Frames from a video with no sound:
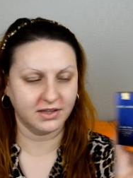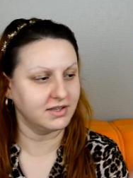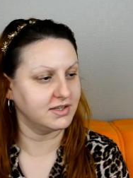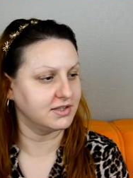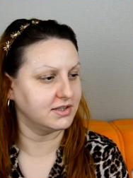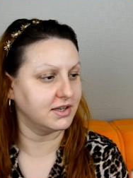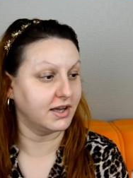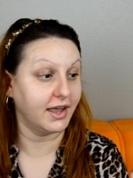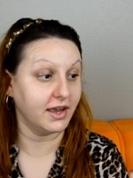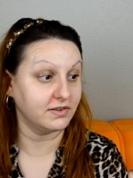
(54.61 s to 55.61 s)
This is
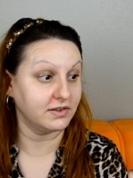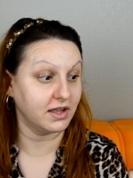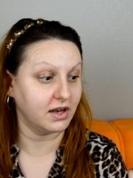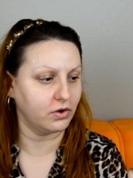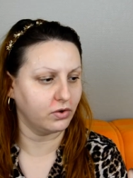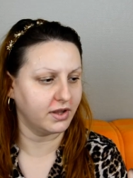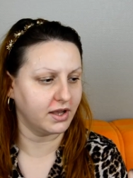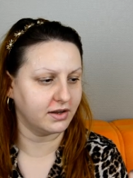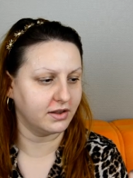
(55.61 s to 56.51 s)
the Estee Lauder